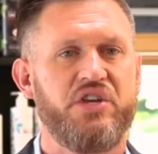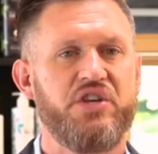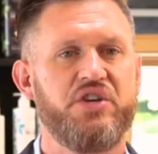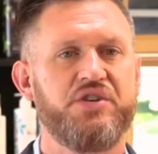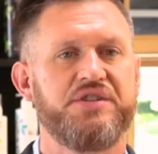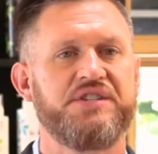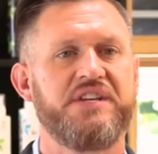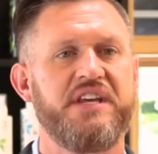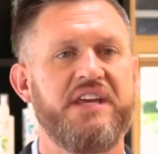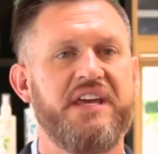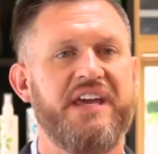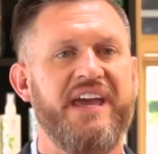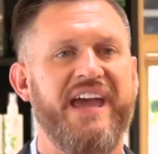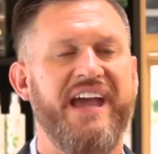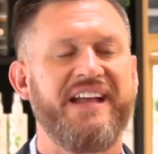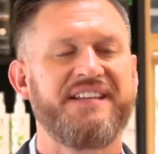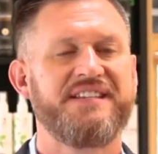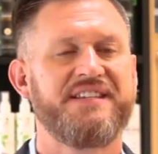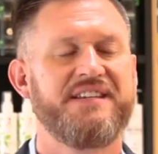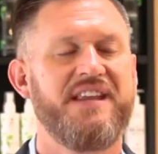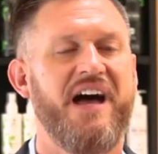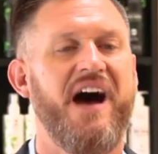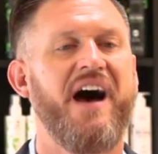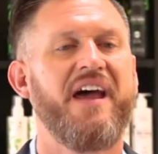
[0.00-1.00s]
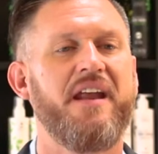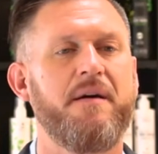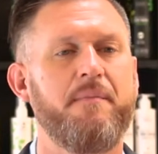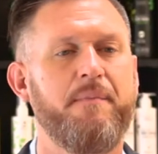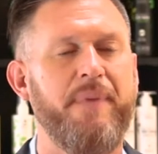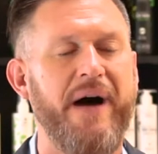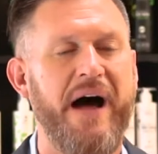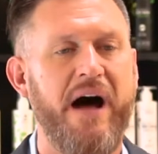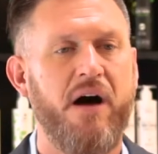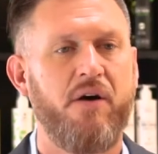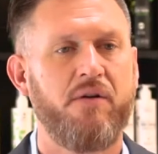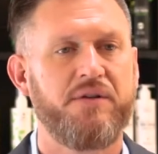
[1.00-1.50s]
You see, it's not
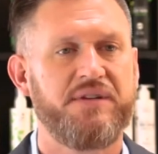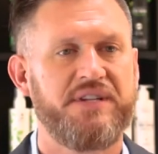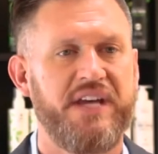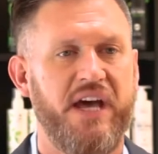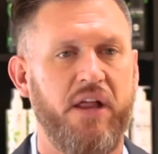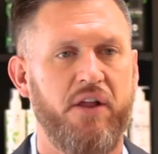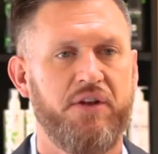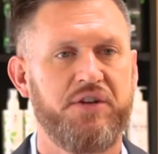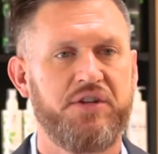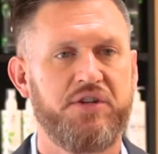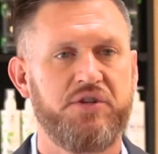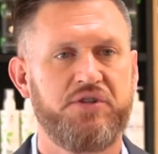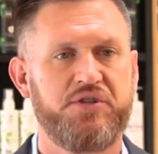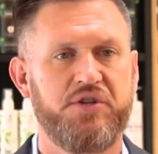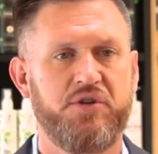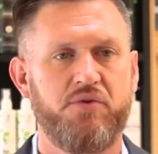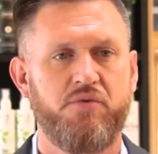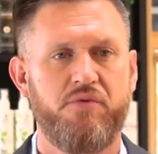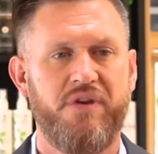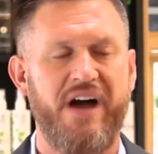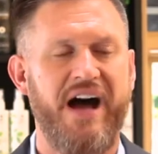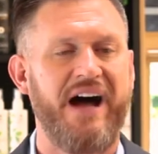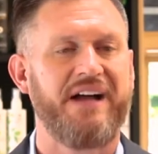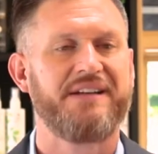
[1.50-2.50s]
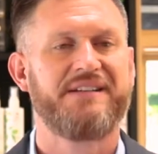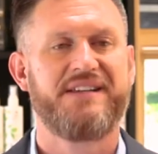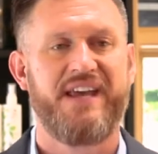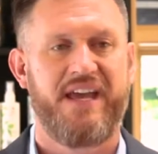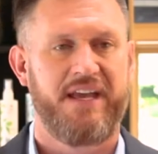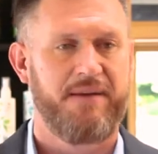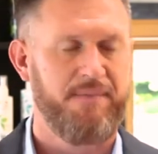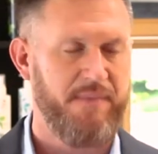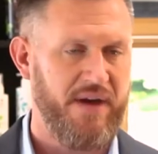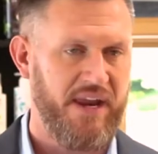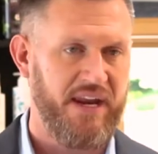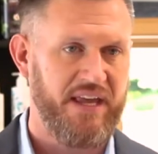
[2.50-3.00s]
about telling you to not
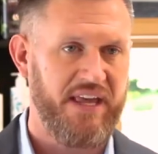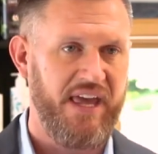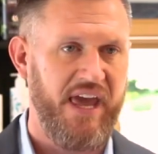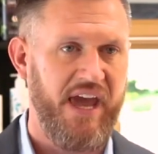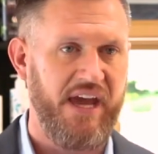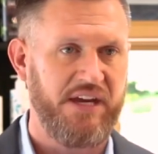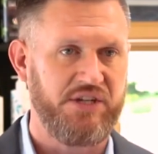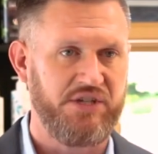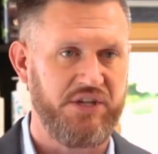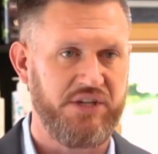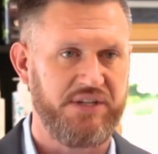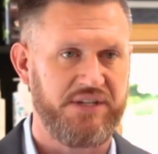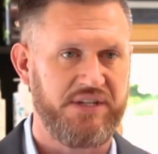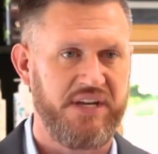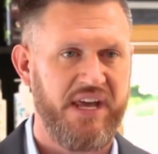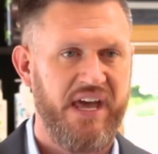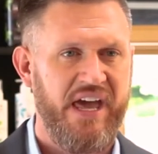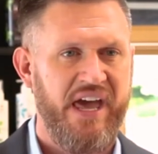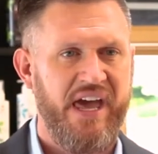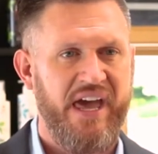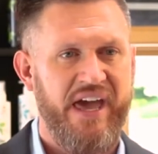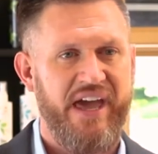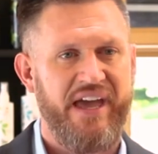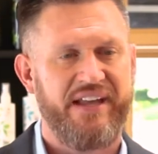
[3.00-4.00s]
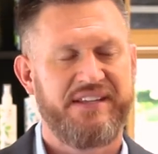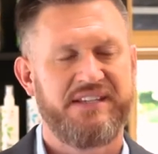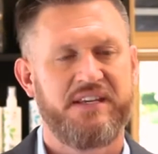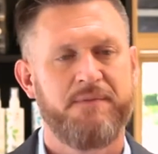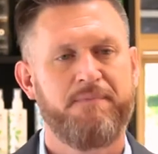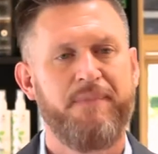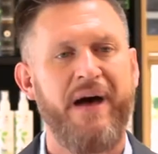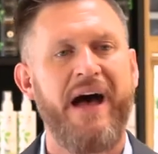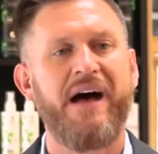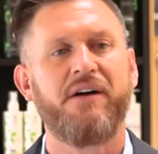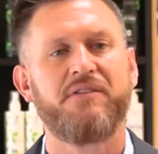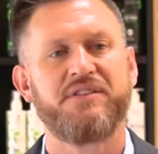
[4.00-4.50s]
take medications. It's
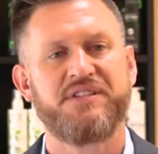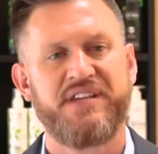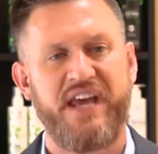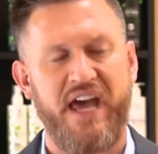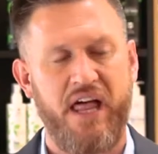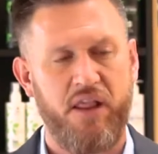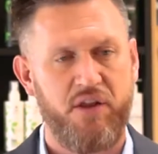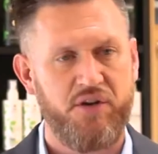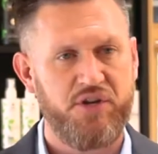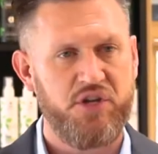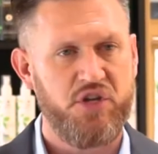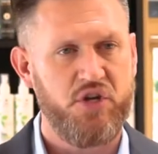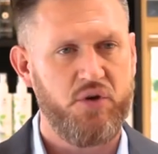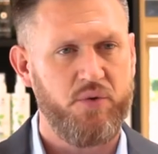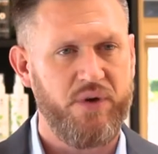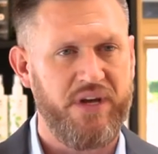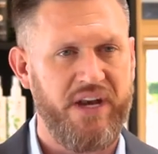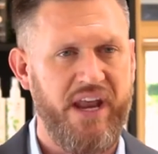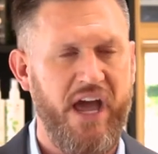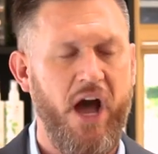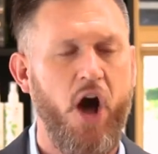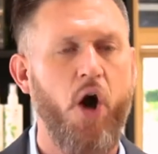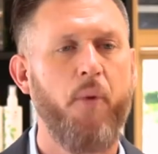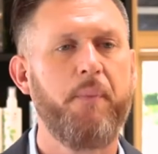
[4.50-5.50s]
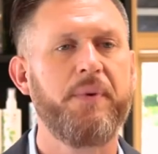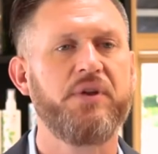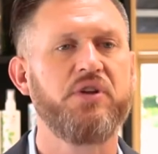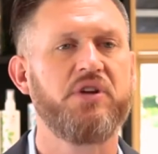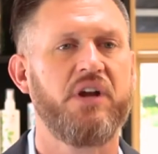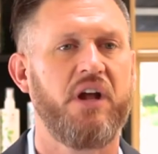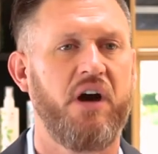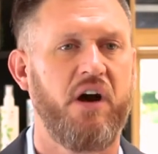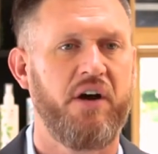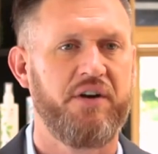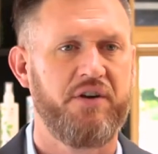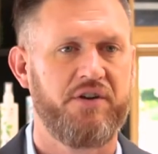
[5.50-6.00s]
about telling you and helping you
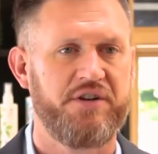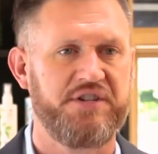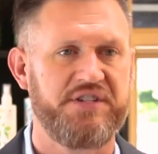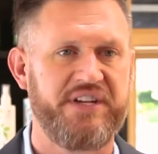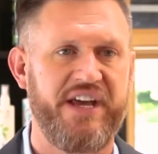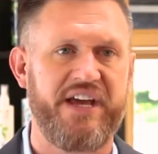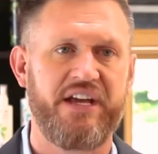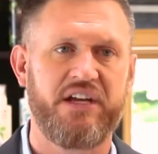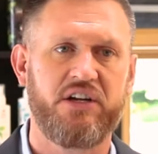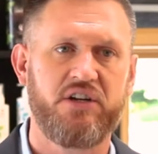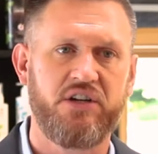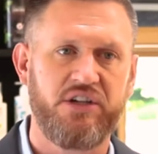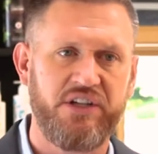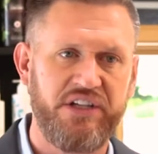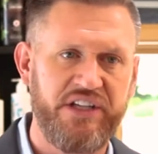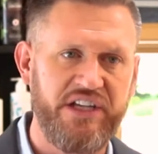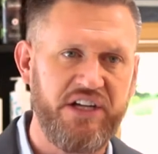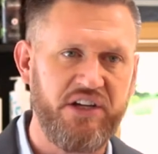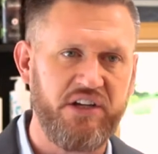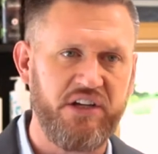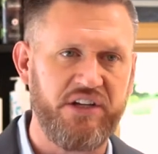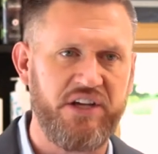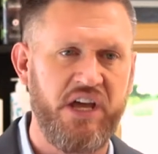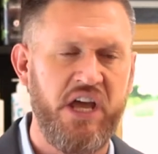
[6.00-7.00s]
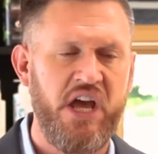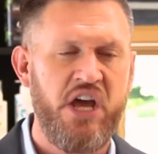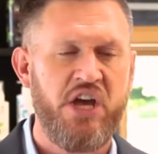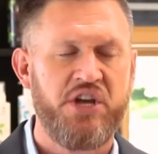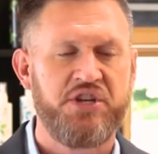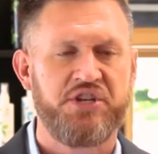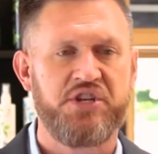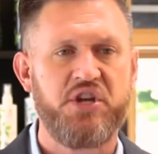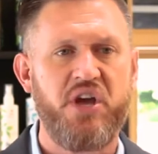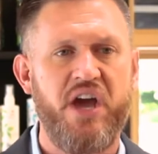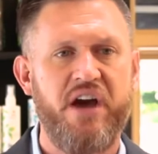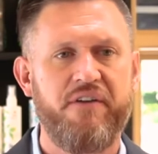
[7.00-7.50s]
to understand clearly
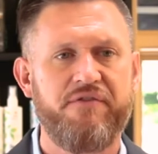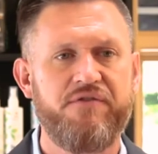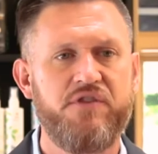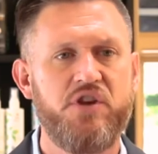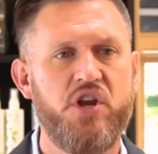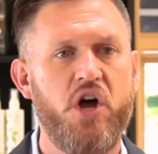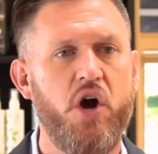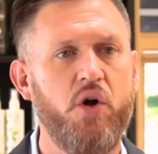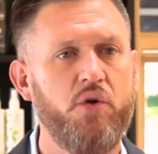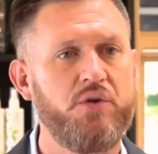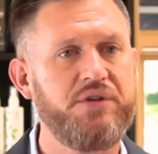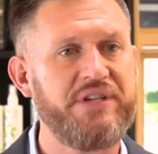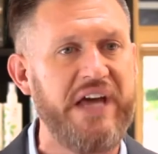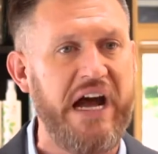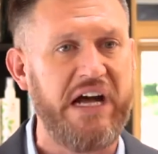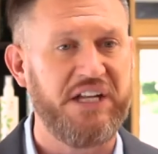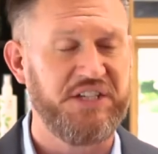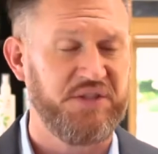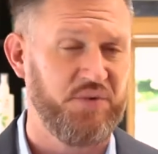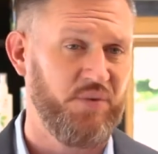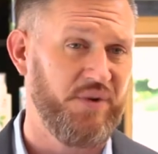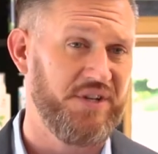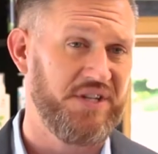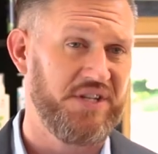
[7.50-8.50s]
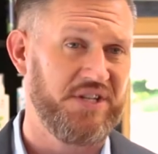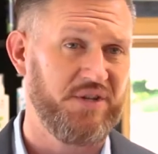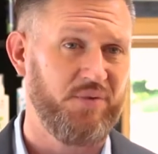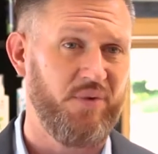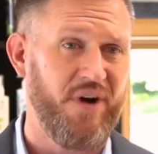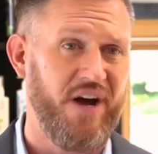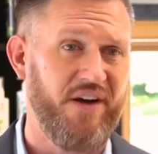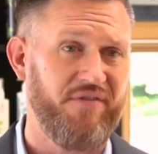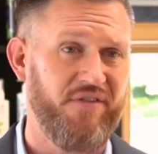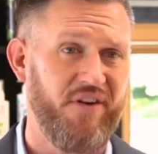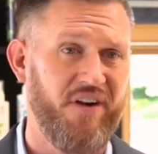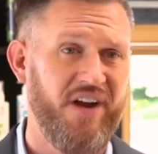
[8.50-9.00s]
so you have no doubts
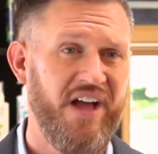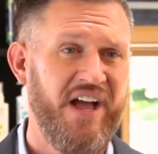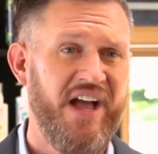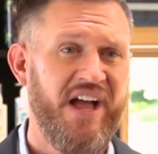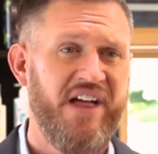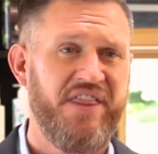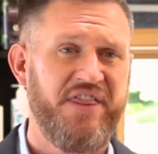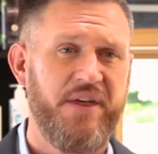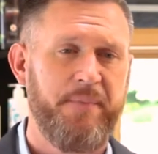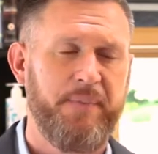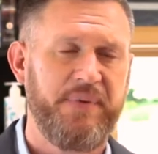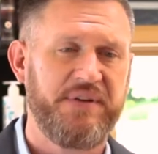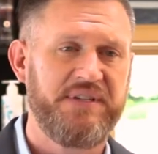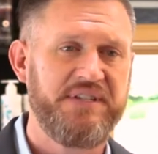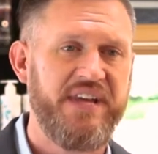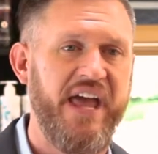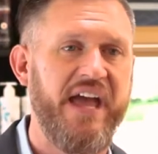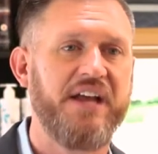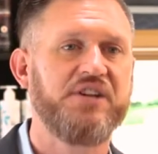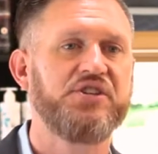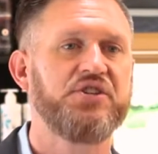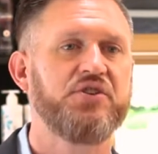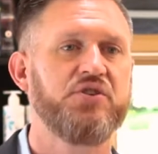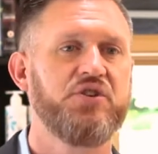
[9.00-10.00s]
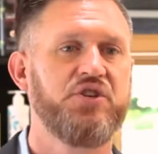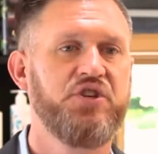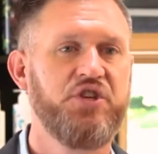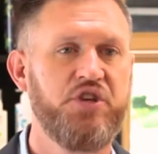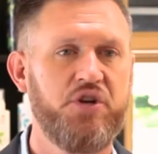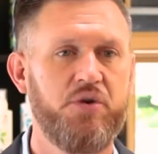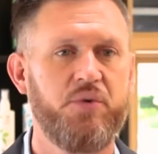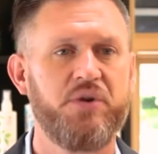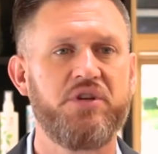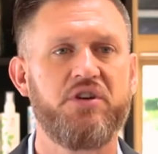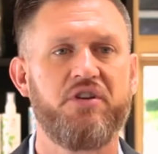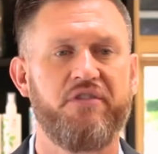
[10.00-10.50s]
whatsoever the potential
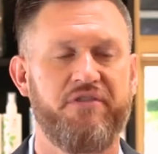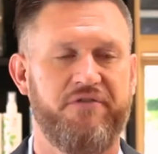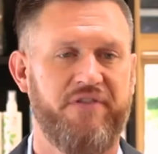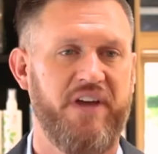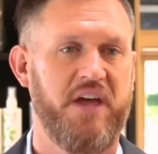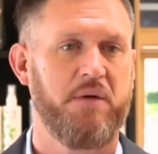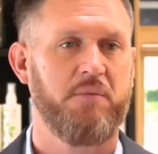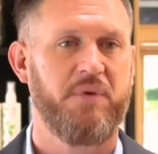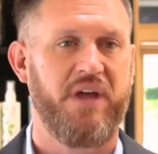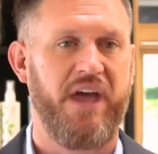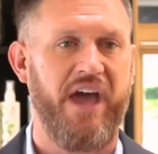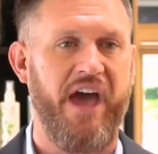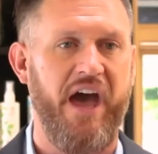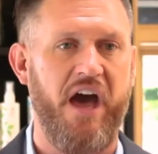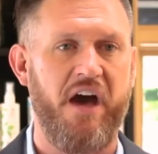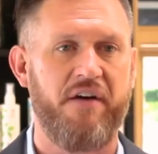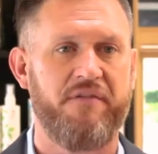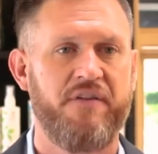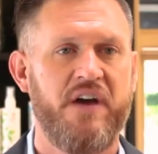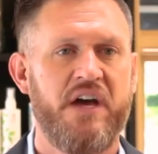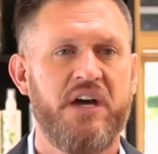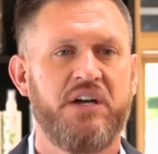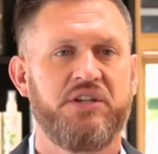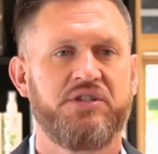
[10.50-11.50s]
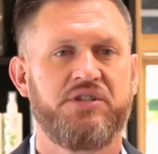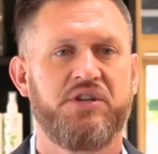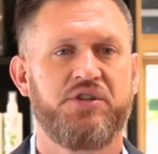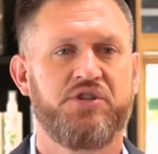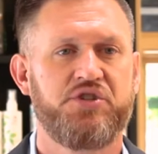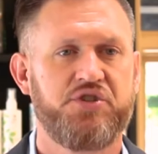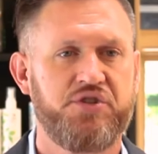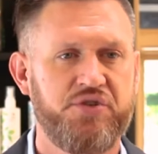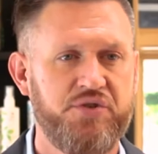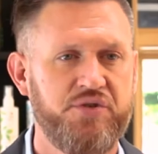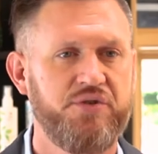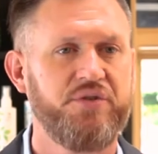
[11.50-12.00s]
you and your family have to
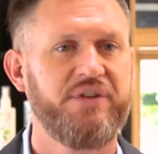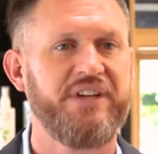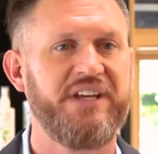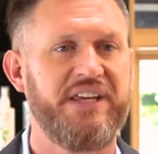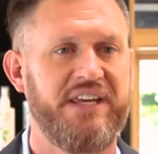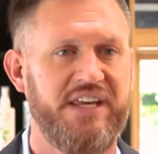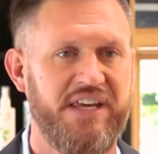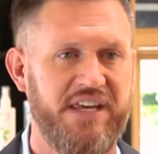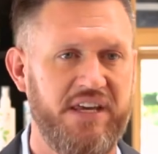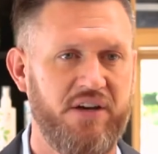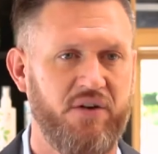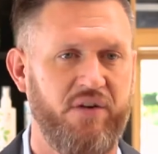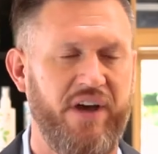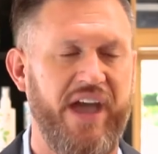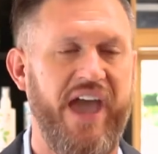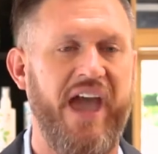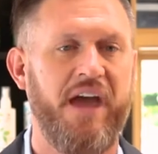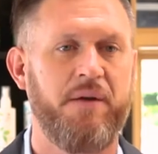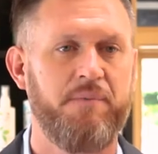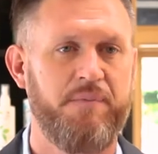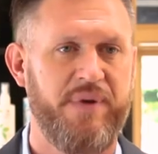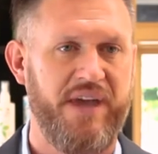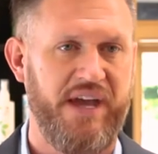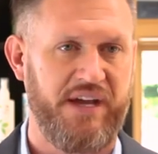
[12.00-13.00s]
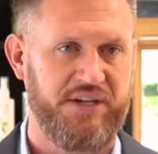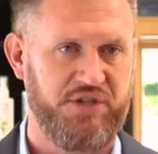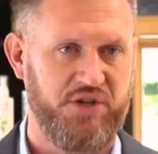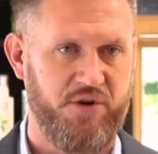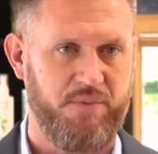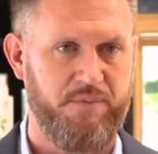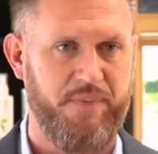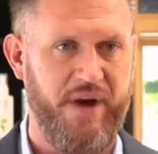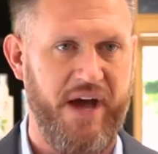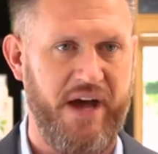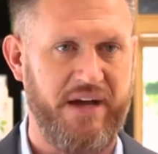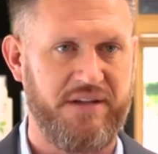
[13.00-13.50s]
truly heal and be at your
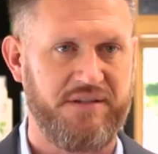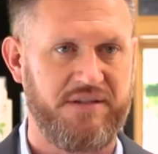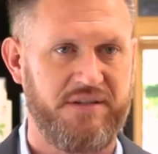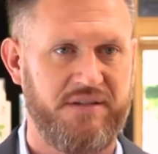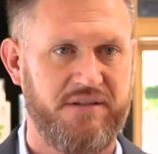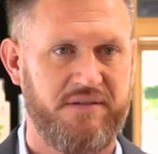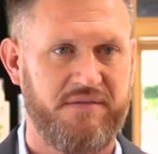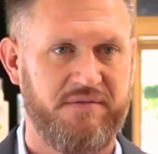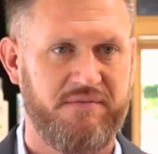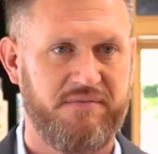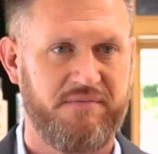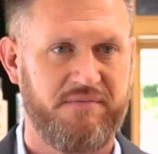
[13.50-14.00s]
best.